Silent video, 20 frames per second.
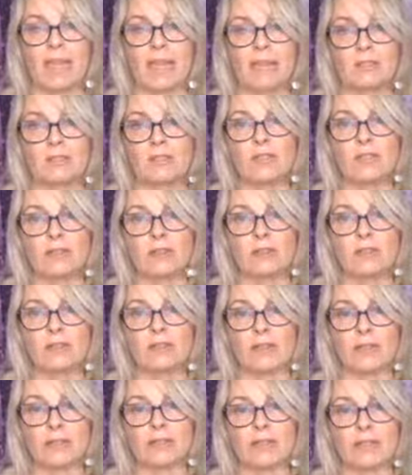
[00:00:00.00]
And it's not
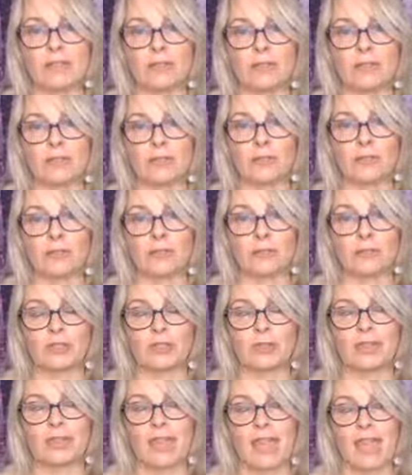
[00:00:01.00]
the real reason you're not
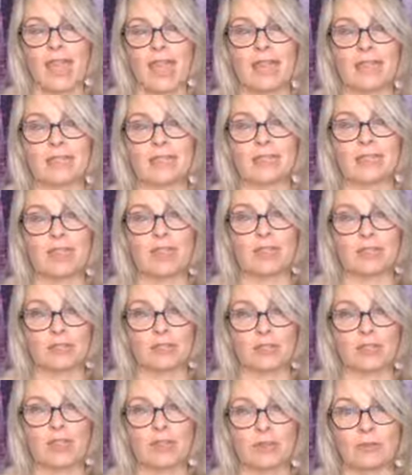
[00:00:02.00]
doing it. It's an
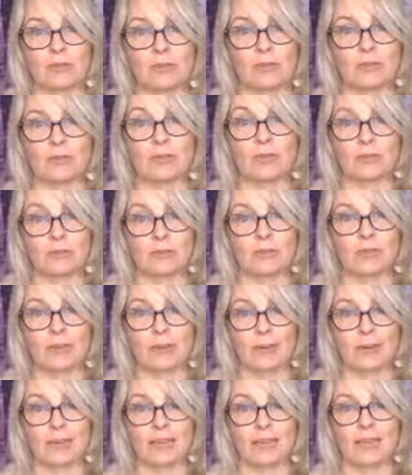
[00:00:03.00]
excuse not to
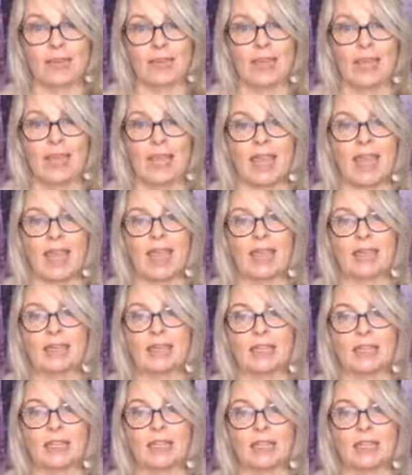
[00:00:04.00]
do it.
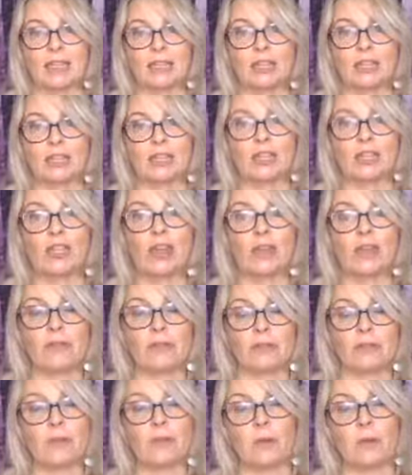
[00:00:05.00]
And to
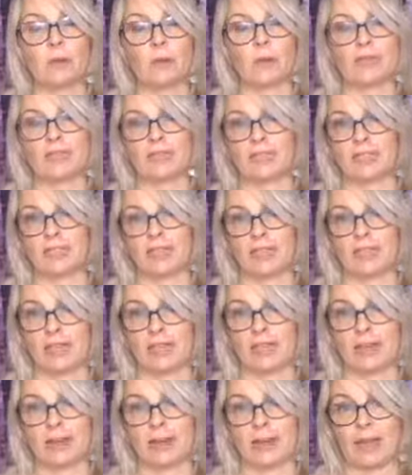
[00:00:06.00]
go forward
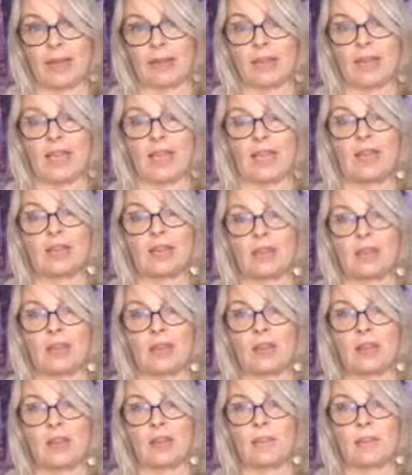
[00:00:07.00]
anyway. And to
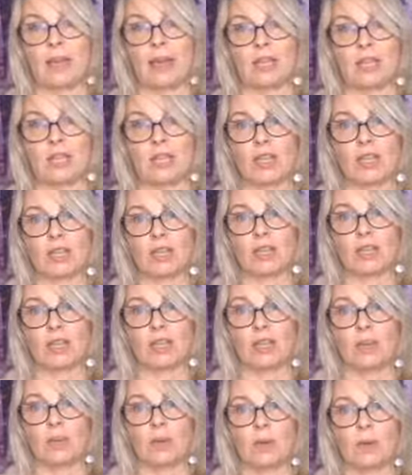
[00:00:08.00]
start imagining
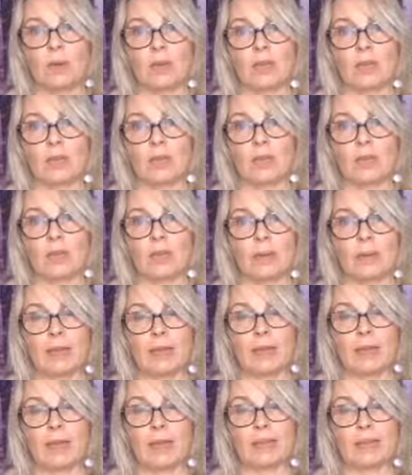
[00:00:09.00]
what it's going to
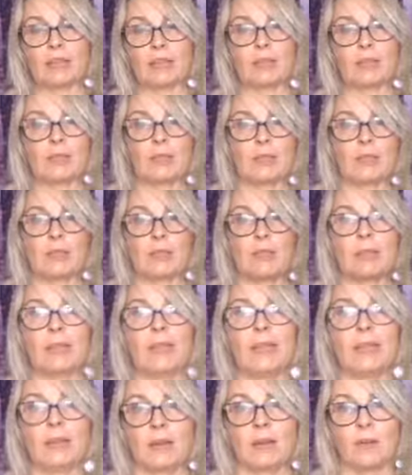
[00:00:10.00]
be like to be
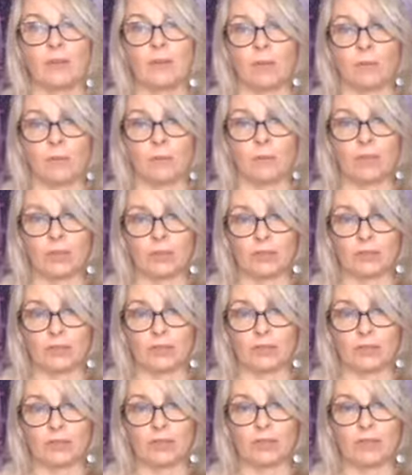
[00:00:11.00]
doing what you want to
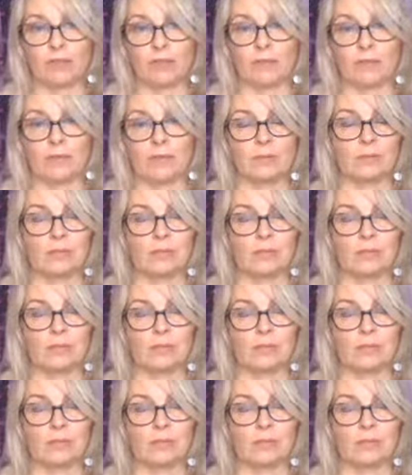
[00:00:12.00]
do.